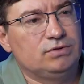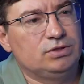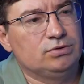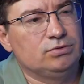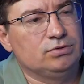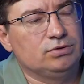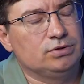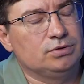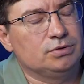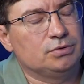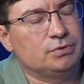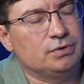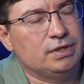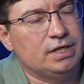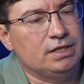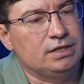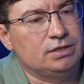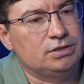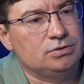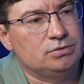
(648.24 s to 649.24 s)
we do in
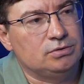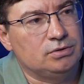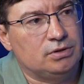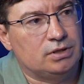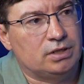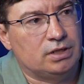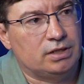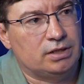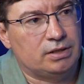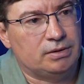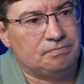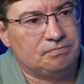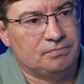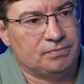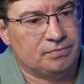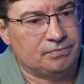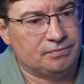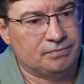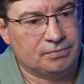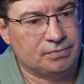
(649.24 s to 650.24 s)
Ukraine to
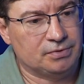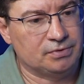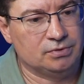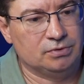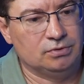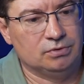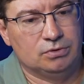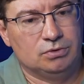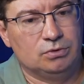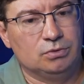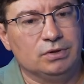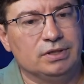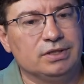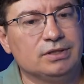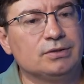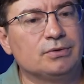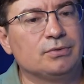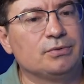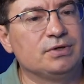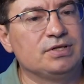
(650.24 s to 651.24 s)

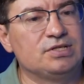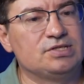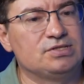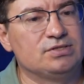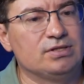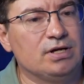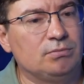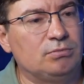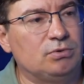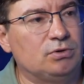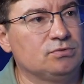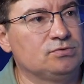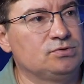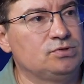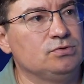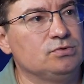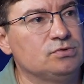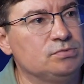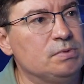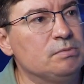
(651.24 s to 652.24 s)
increase number of
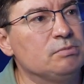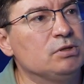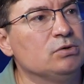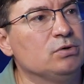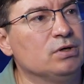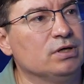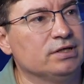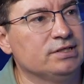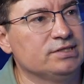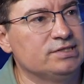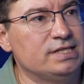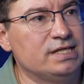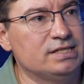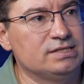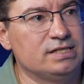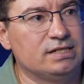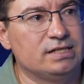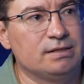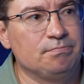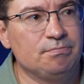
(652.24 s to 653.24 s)
those people who
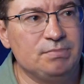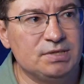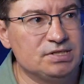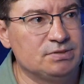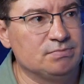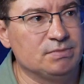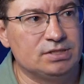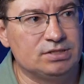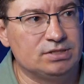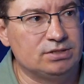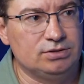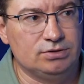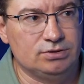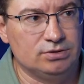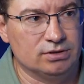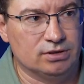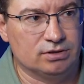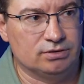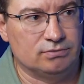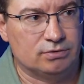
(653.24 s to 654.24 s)
understand that appeasement
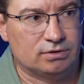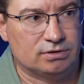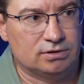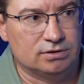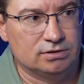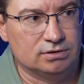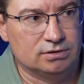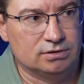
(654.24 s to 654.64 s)
does not work?